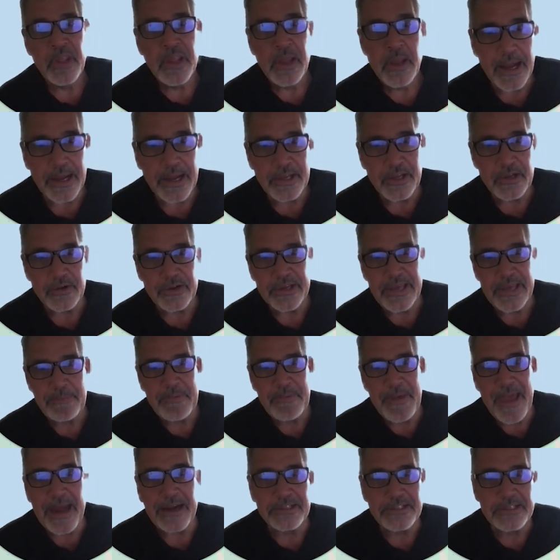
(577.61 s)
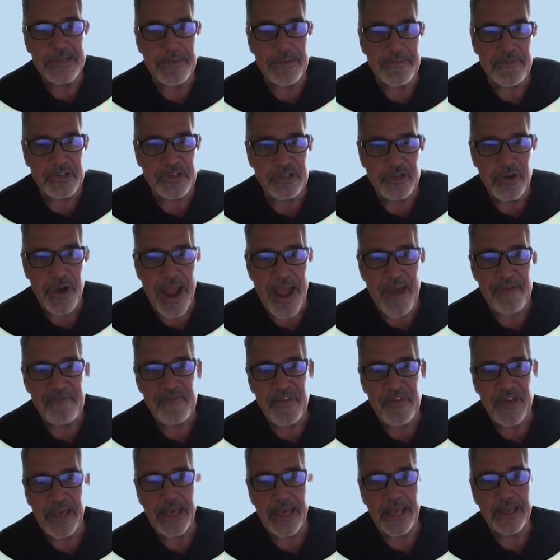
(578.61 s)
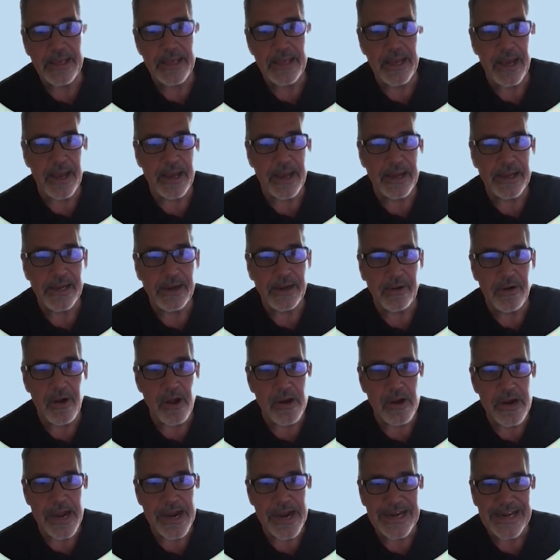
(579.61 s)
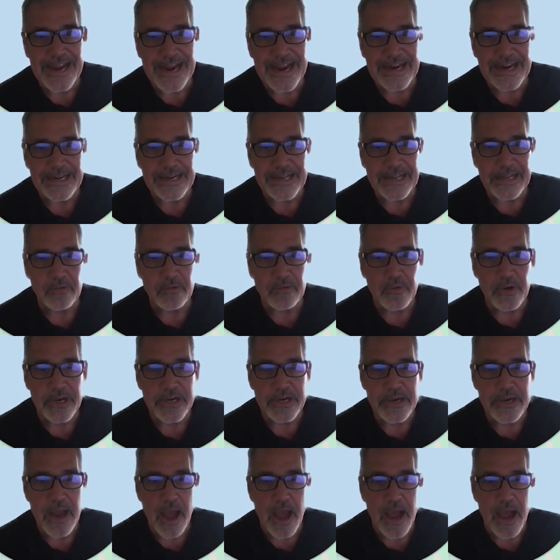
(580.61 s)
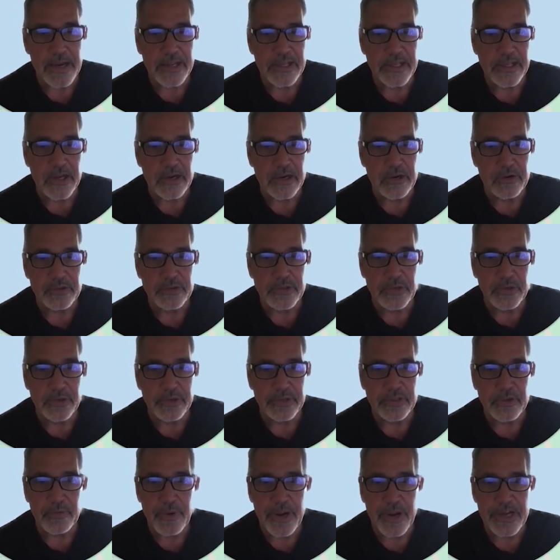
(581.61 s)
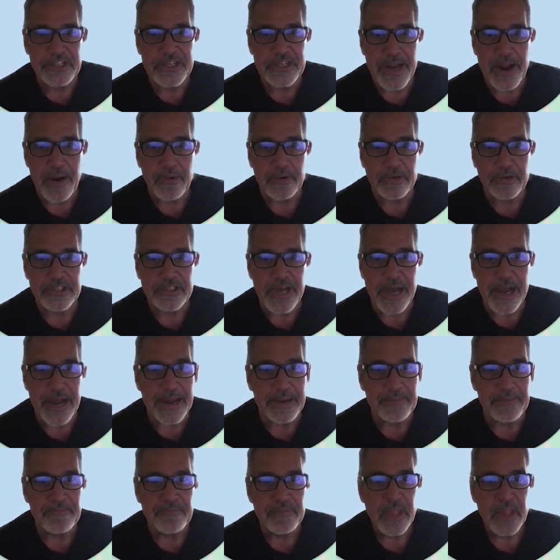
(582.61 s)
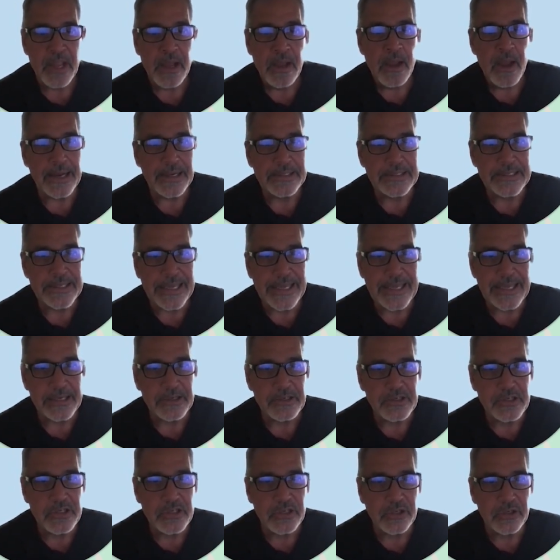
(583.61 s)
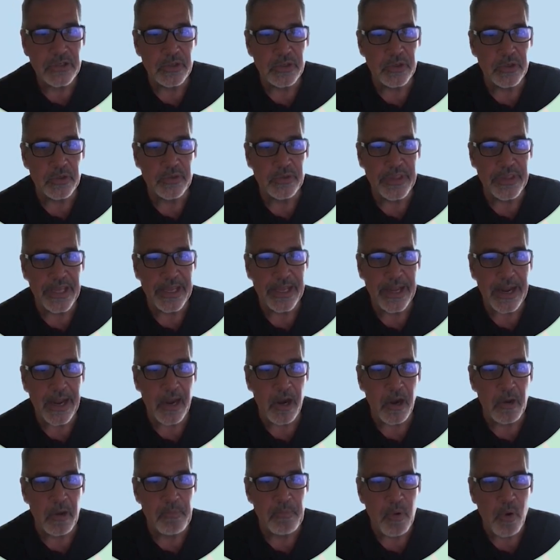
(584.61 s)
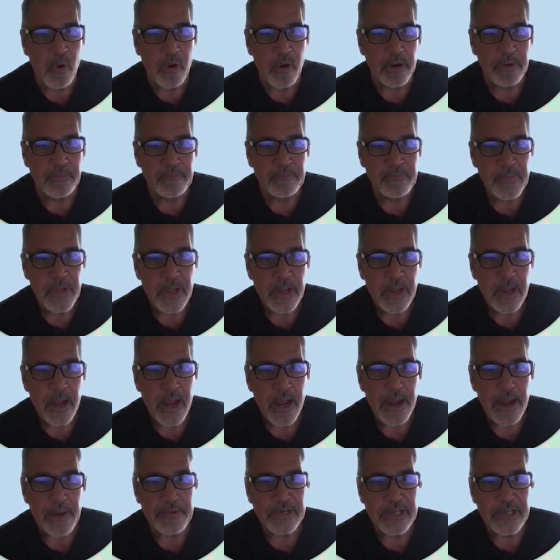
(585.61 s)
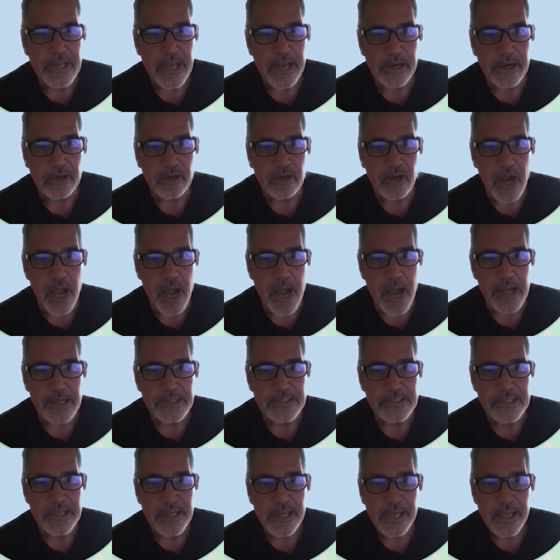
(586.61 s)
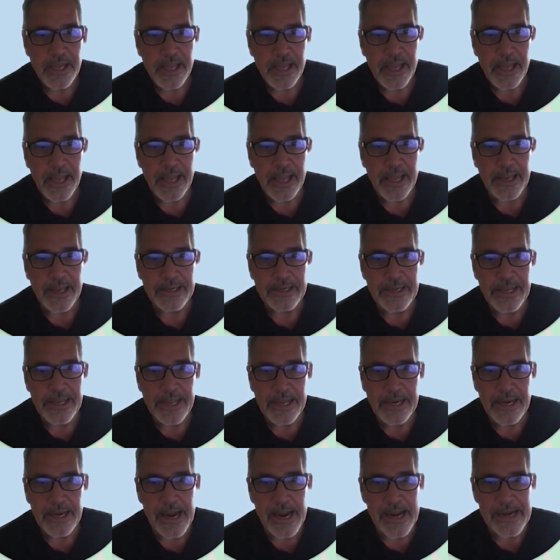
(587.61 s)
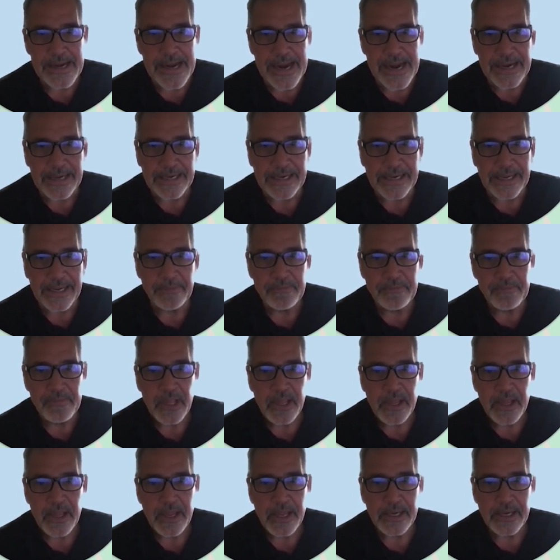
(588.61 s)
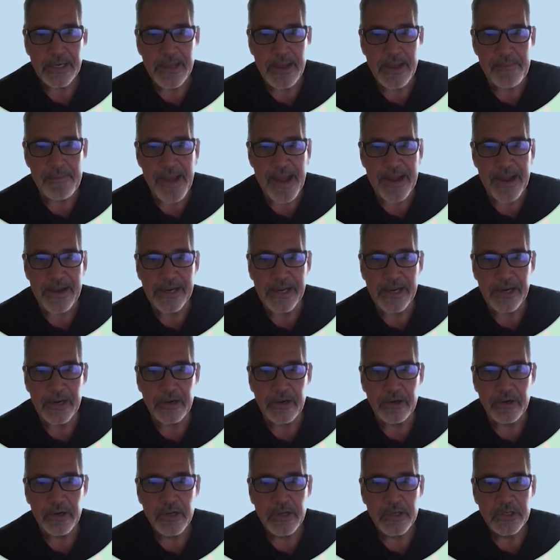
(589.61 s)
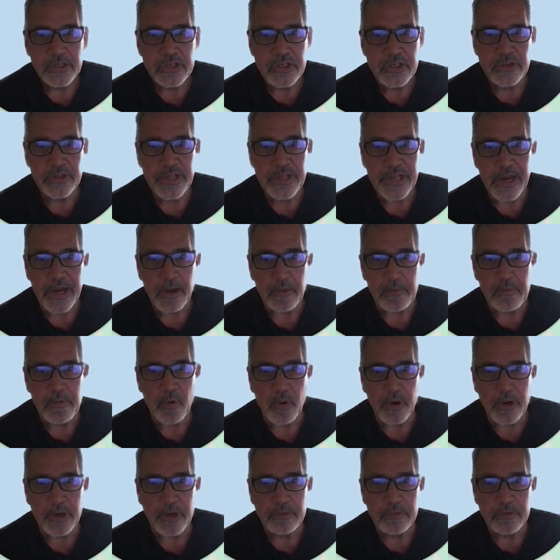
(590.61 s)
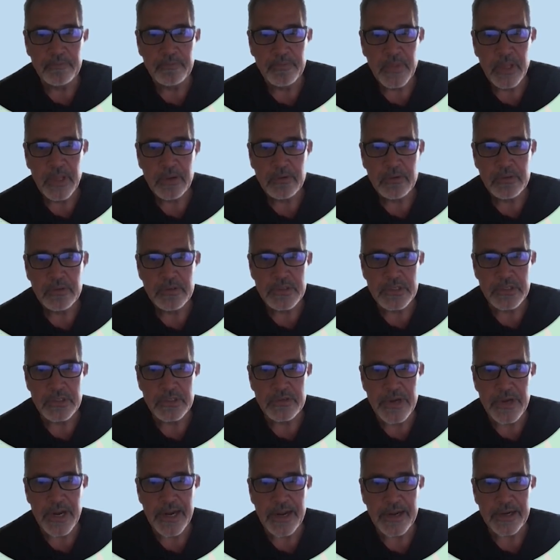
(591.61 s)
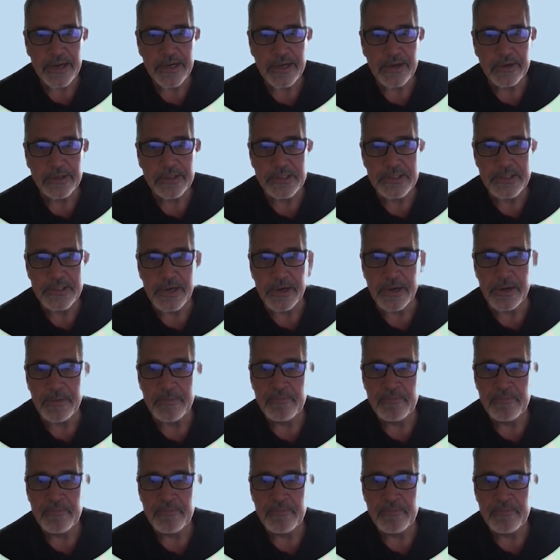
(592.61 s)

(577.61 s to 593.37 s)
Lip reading: you know, keep you out of some of the traffic here on I-90 and whatnot, you know, during the rush hour time. To get to the airport, I would cut across and hit I-90 and come out here to the airport. So it's right out here in this area.